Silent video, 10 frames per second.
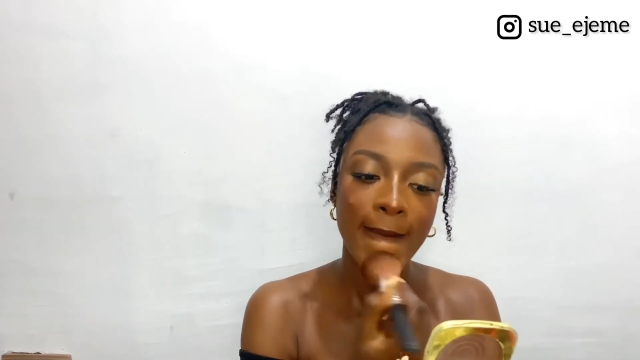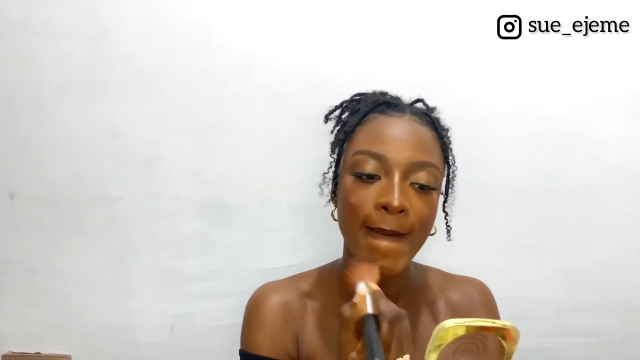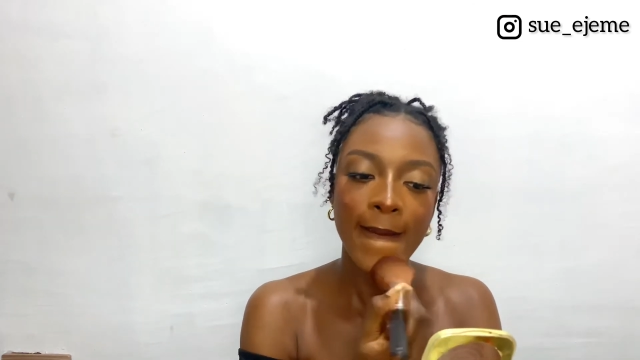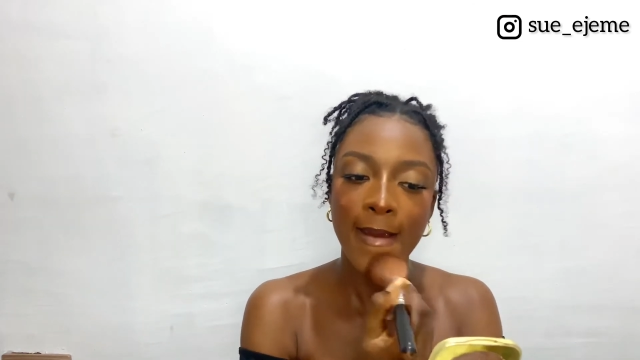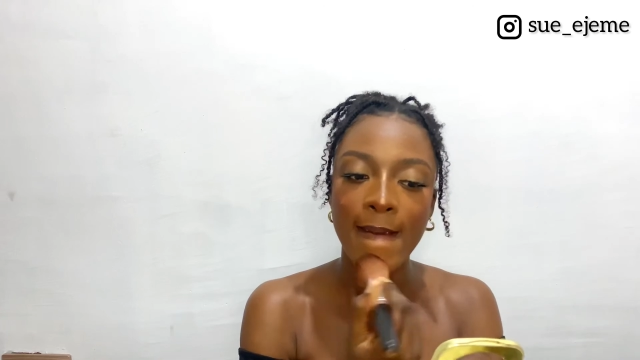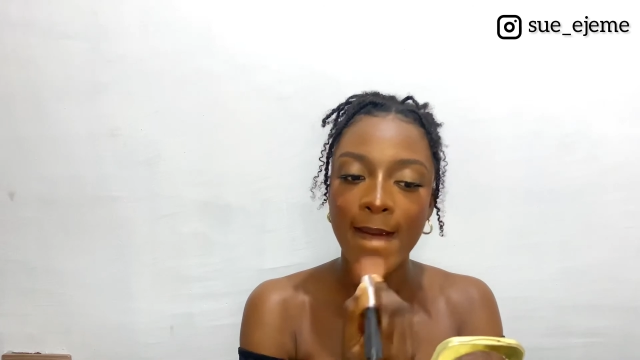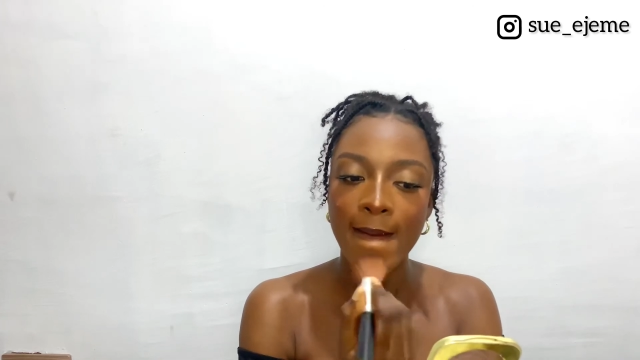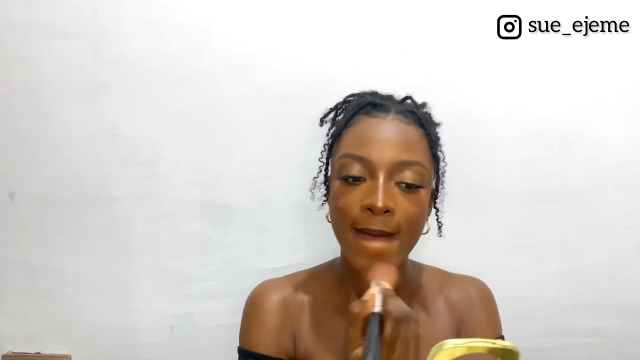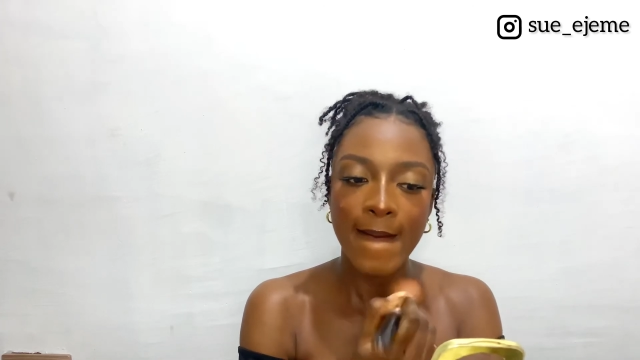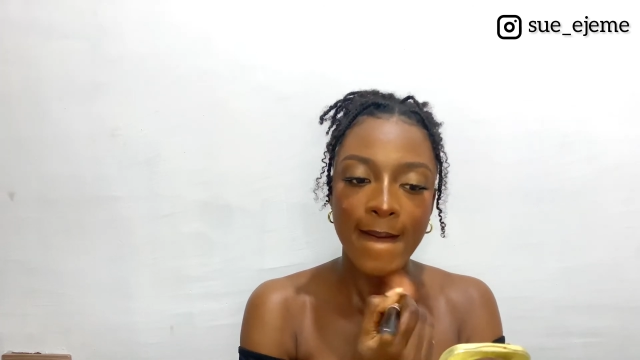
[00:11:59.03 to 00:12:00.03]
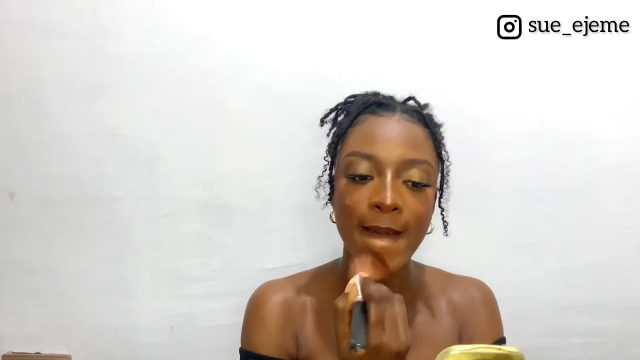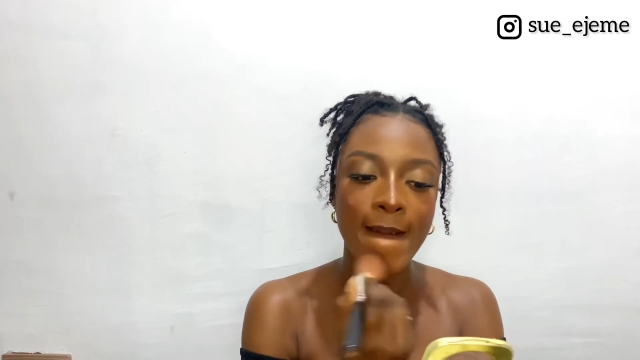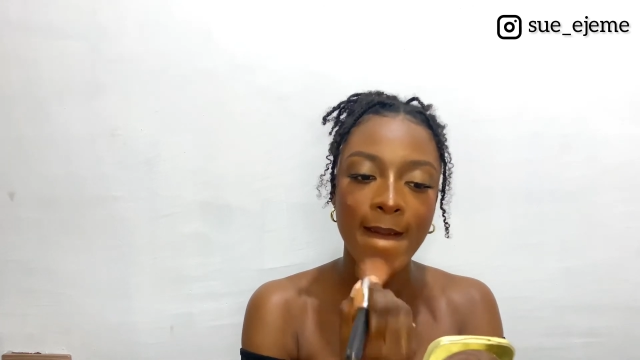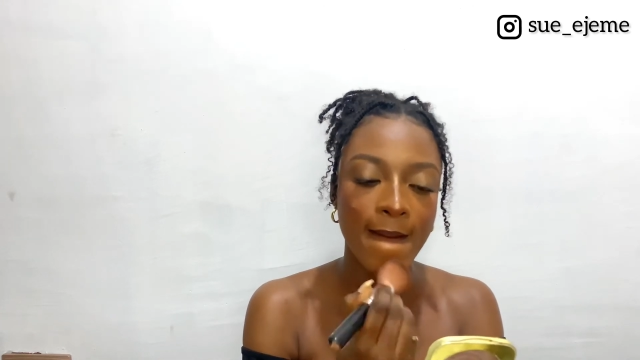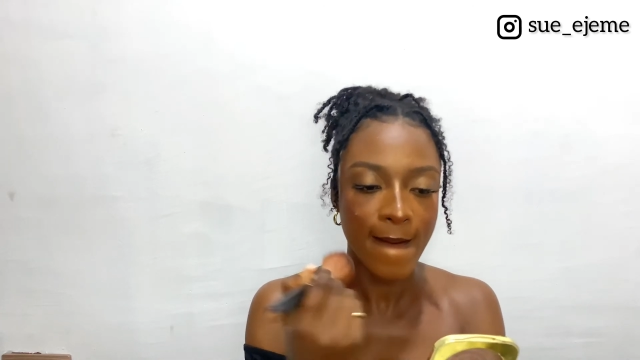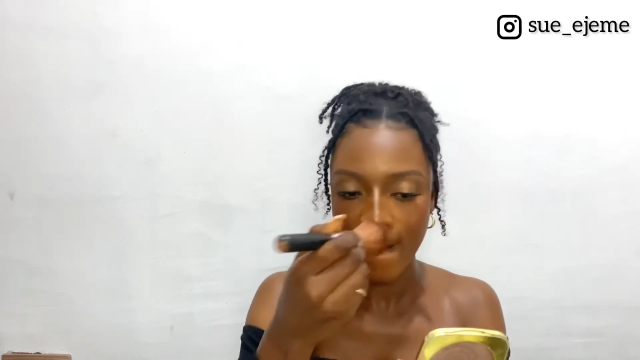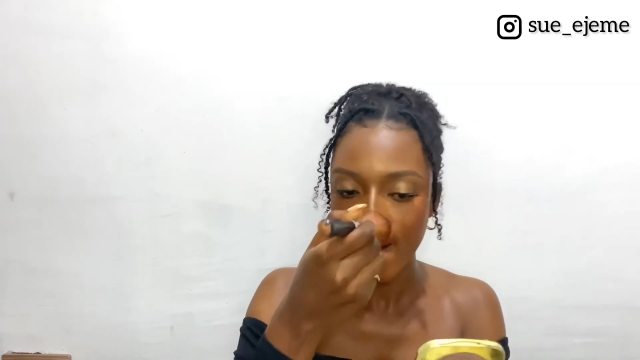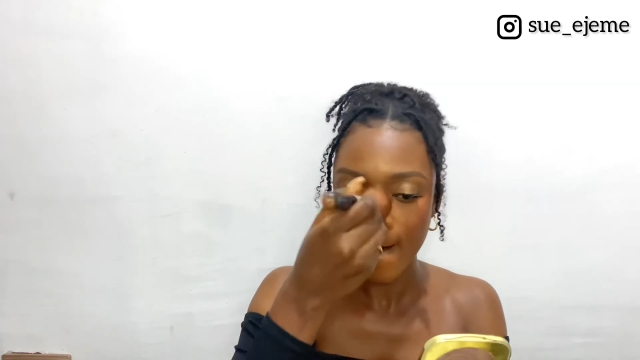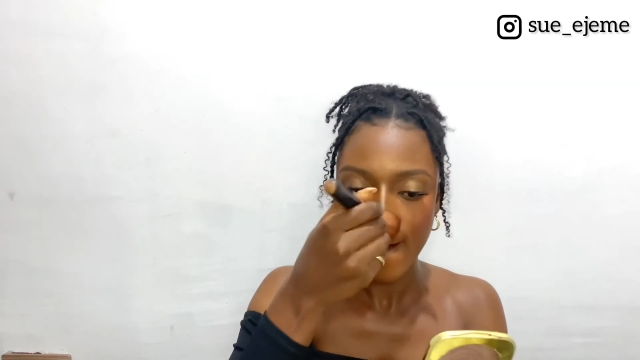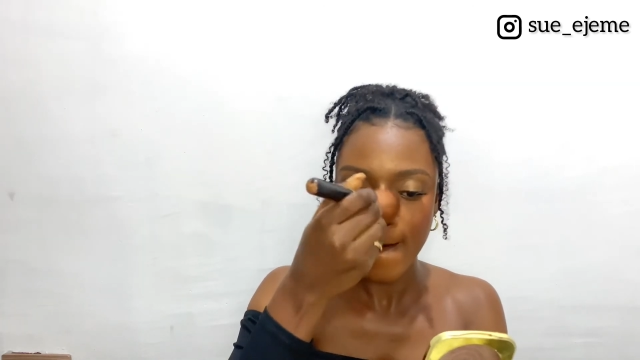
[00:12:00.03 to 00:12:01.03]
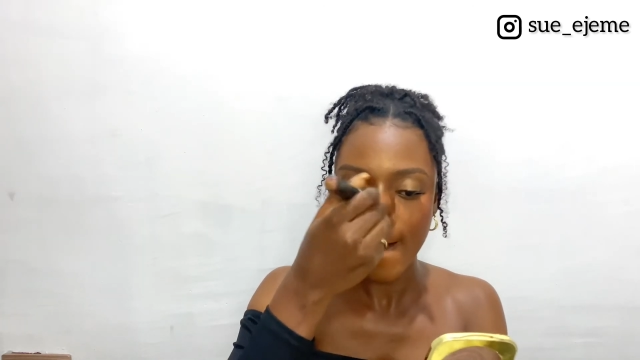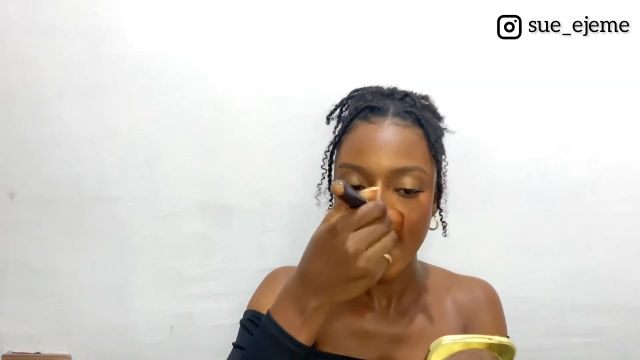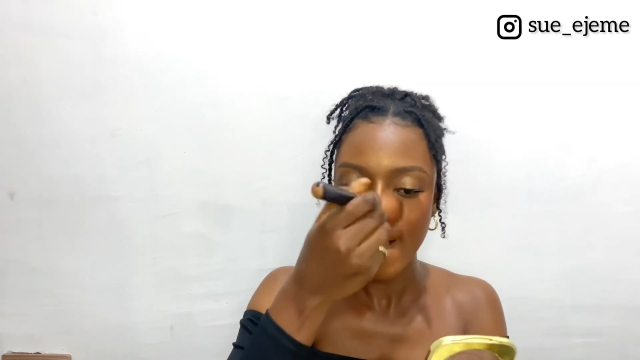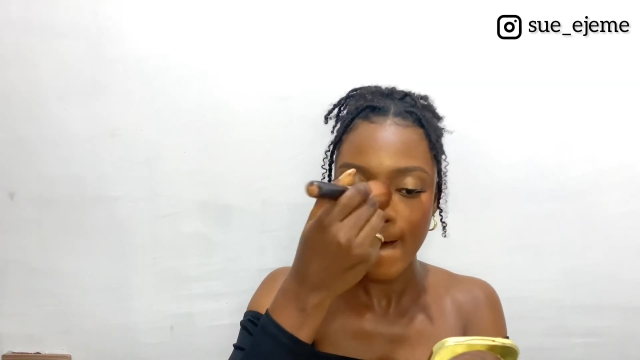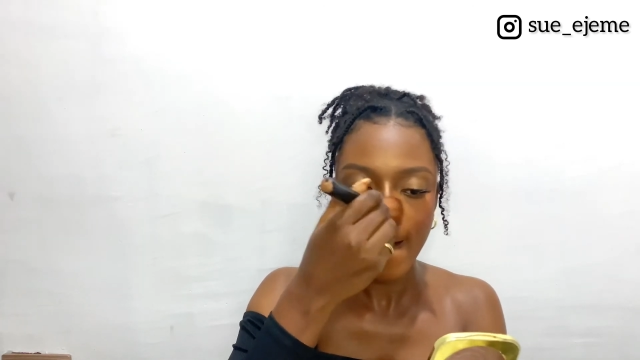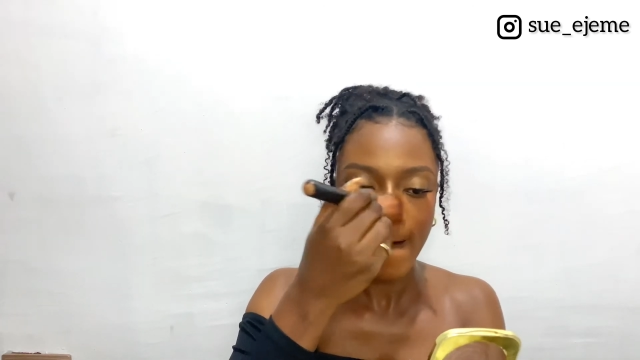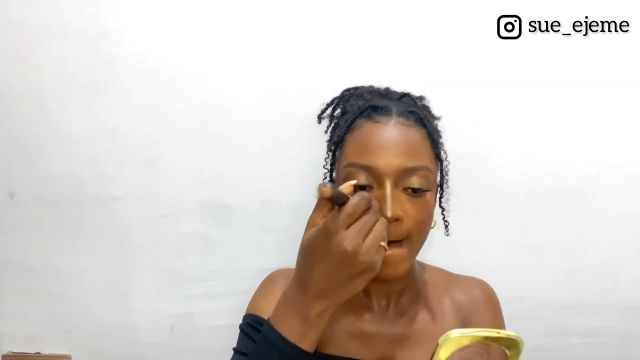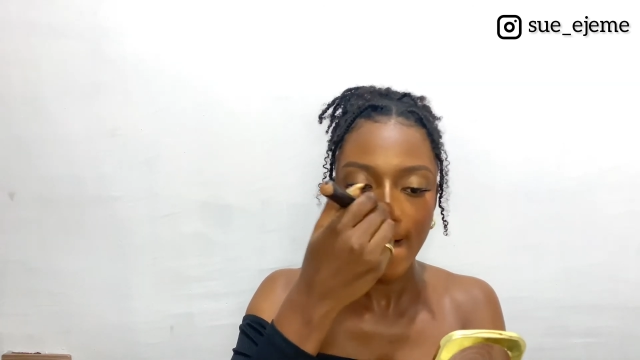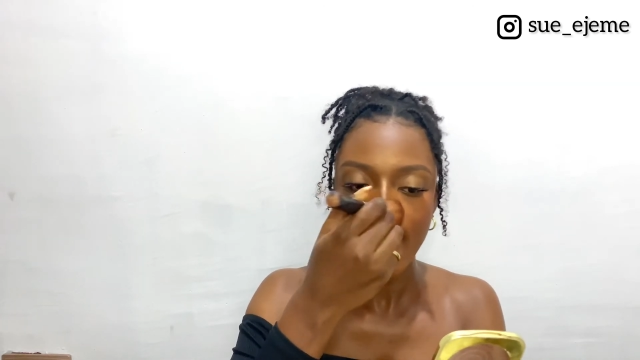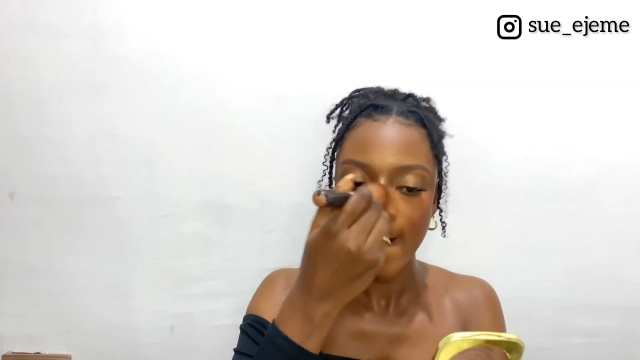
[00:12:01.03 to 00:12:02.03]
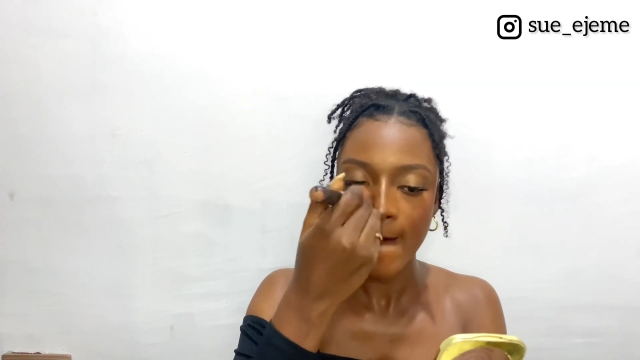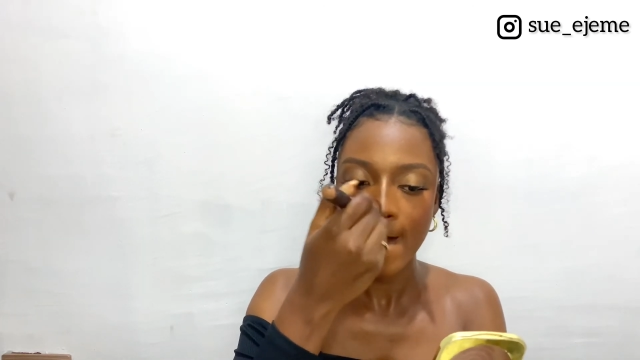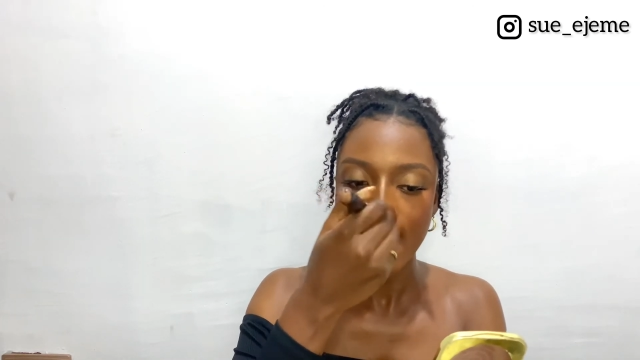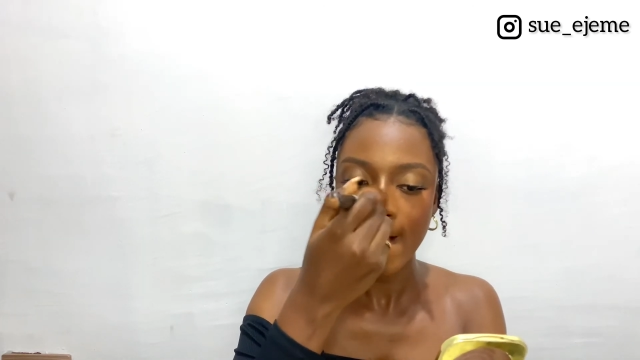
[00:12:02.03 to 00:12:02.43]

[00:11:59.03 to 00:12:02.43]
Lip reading: I don't want to be looking like a shiny ball.